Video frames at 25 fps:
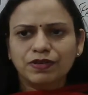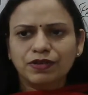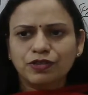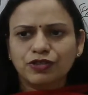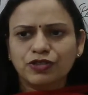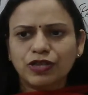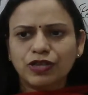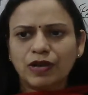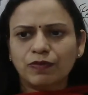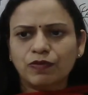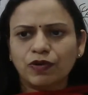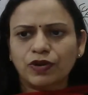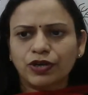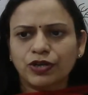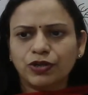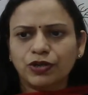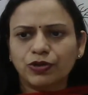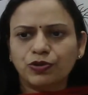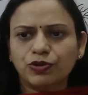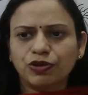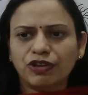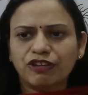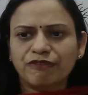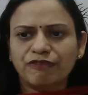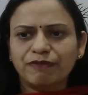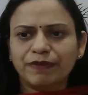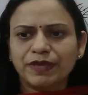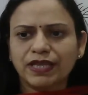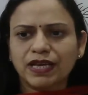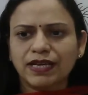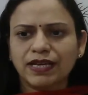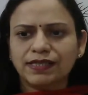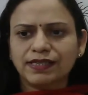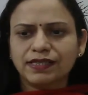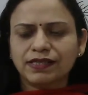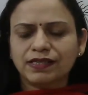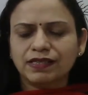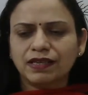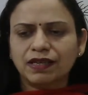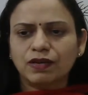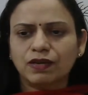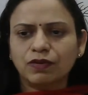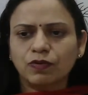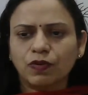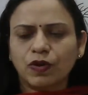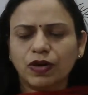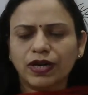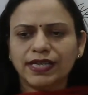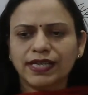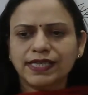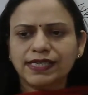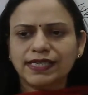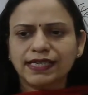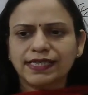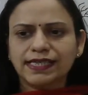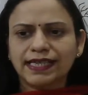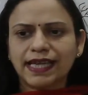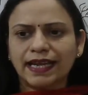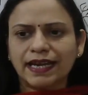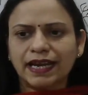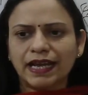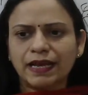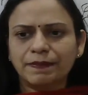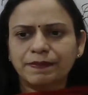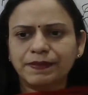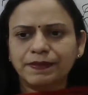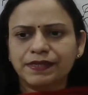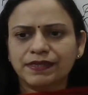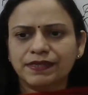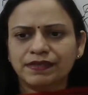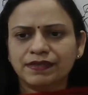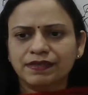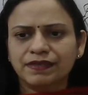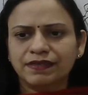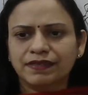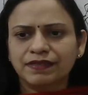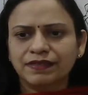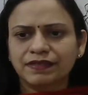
So I want you to give me the answer now. What is a synapse?